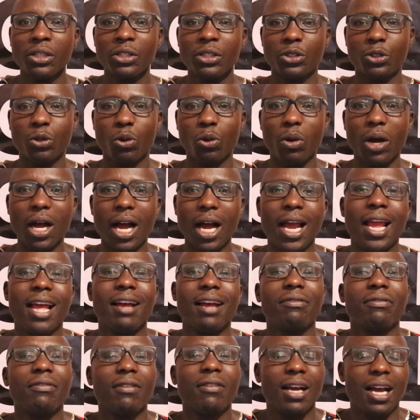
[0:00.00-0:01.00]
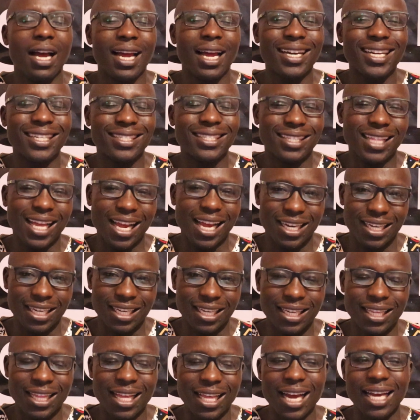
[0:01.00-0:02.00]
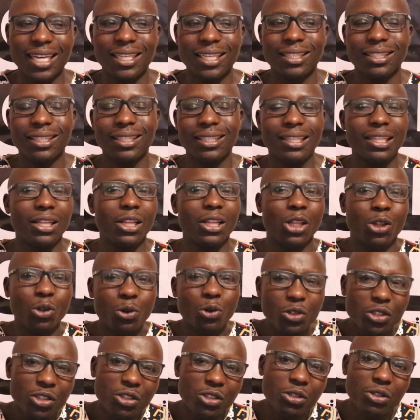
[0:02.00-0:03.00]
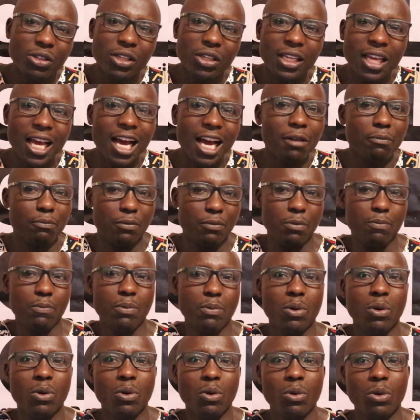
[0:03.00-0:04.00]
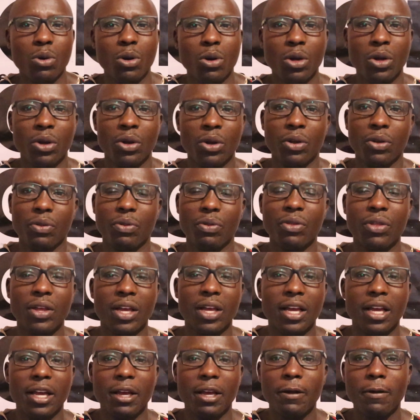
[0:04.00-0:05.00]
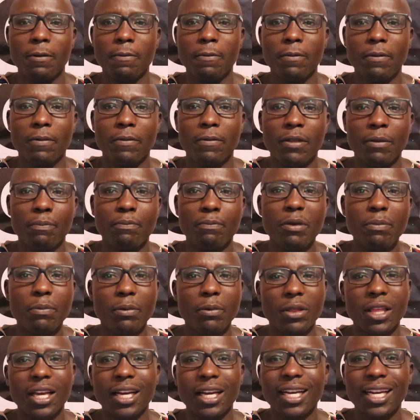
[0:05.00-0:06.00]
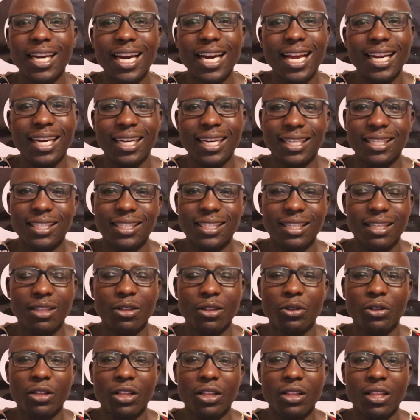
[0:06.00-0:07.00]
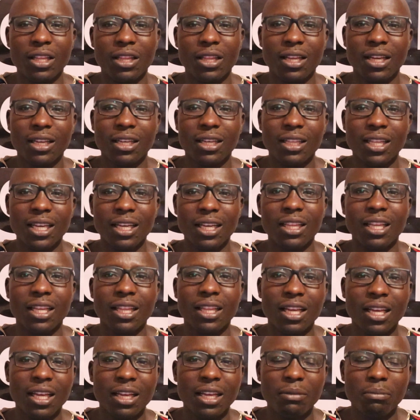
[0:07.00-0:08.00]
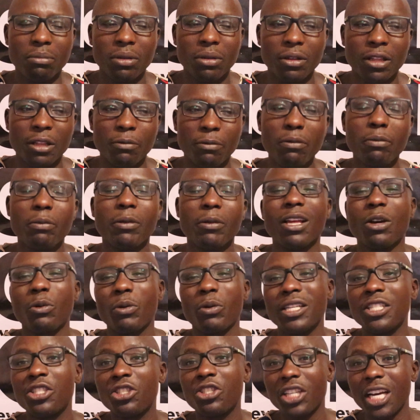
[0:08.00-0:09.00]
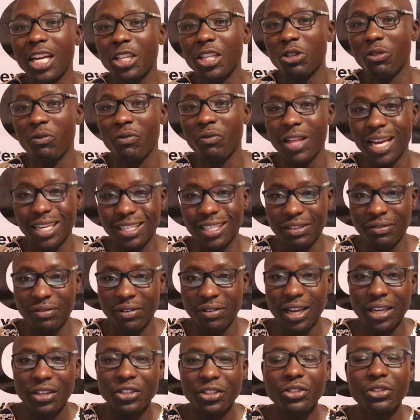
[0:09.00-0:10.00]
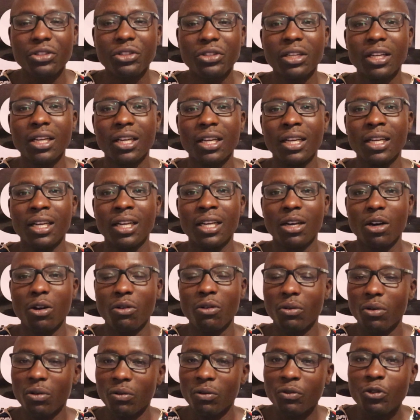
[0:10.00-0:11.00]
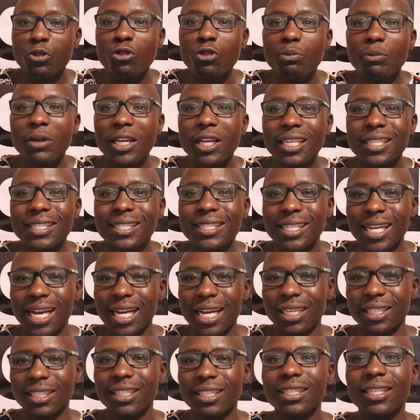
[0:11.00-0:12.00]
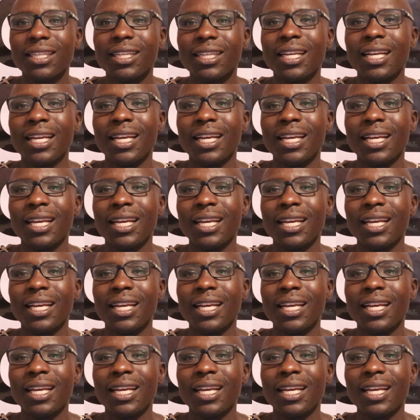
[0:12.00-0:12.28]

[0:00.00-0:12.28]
So I have understanding that those young people, the people, the clerics, the people that were in charge of that event, of Jubilee stand,